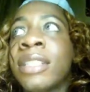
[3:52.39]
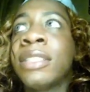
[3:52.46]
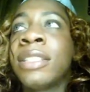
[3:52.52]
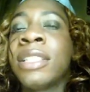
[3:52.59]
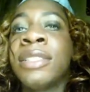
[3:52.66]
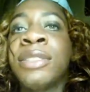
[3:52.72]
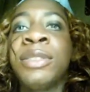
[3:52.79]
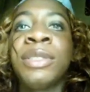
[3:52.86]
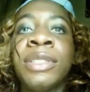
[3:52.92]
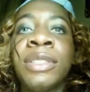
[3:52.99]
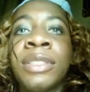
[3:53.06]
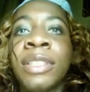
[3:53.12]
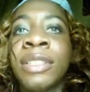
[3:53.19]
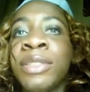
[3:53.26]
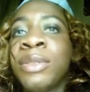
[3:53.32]
is that
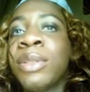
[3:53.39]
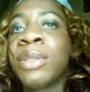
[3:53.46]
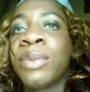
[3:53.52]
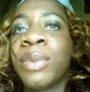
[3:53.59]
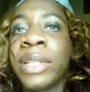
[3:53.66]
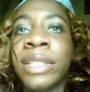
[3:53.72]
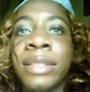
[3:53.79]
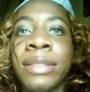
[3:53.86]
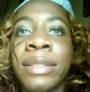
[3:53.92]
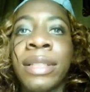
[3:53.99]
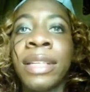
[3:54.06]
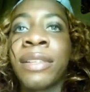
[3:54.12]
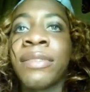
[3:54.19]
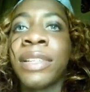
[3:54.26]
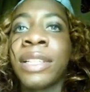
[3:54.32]
you could have waited to
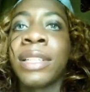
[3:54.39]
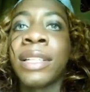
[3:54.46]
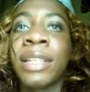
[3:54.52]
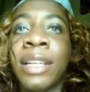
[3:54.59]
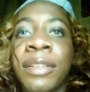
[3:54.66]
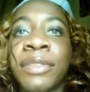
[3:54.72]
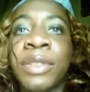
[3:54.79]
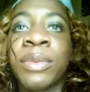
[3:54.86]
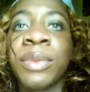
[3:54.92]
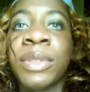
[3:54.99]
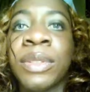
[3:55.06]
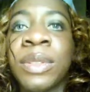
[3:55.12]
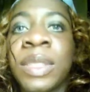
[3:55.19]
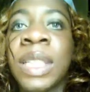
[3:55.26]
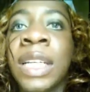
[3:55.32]
laugh at that
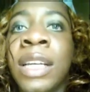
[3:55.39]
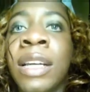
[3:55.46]
afterwards.